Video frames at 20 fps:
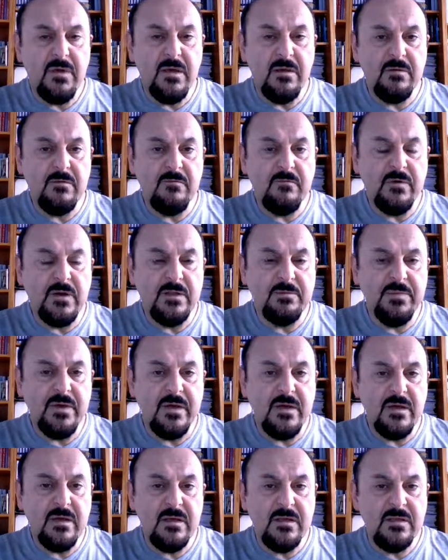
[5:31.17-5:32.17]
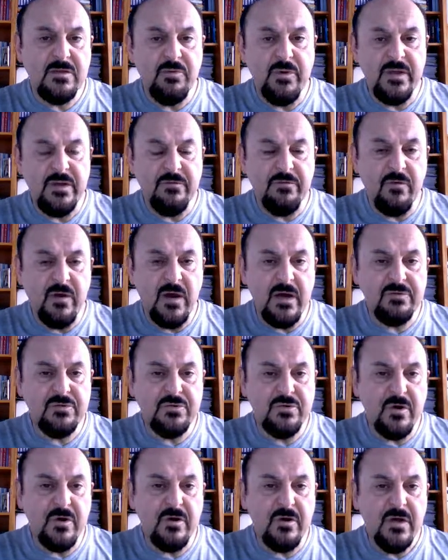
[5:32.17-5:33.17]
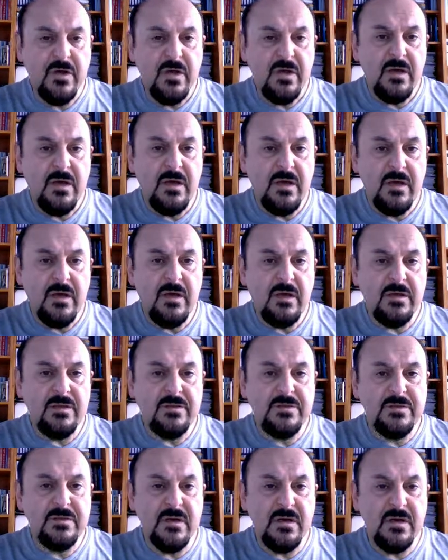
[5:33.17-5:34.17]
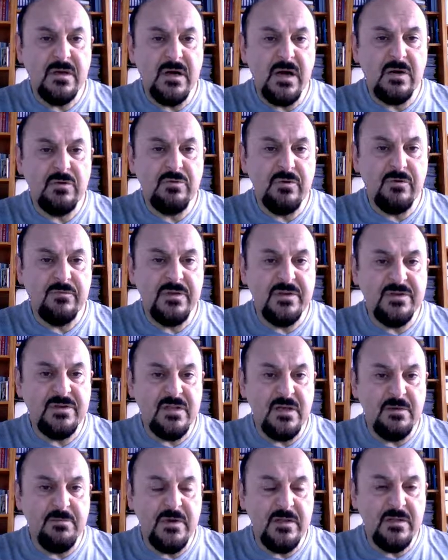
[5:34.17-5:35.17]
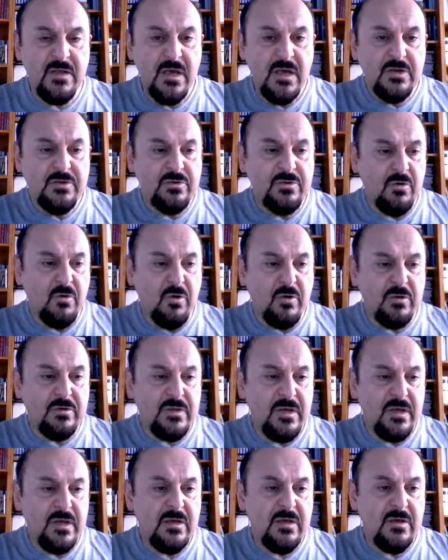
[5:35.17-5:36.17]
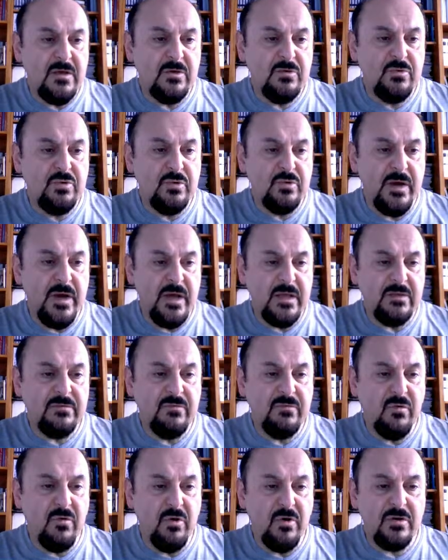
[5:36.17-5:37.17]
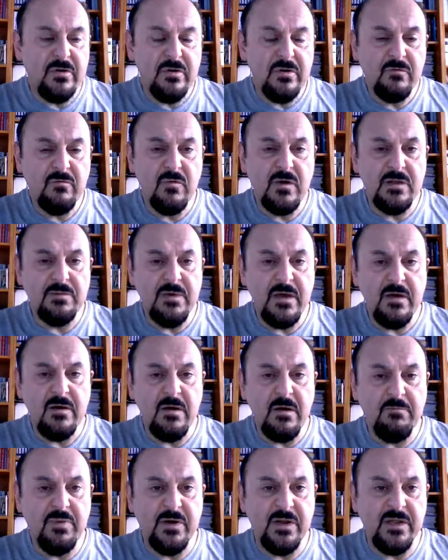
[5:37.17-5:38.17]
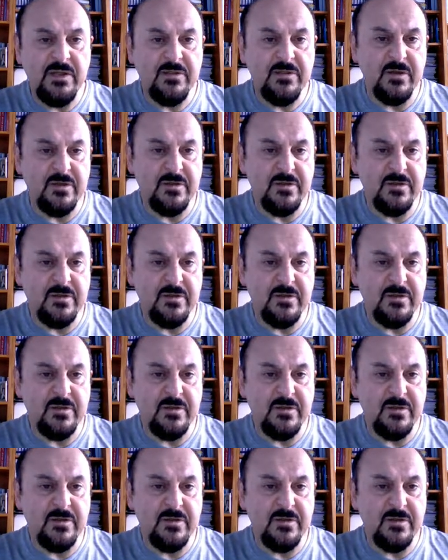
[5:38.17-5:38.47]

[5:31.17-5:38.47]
will be 25, so it's out of this limit, so only 2 and 4 will be printed.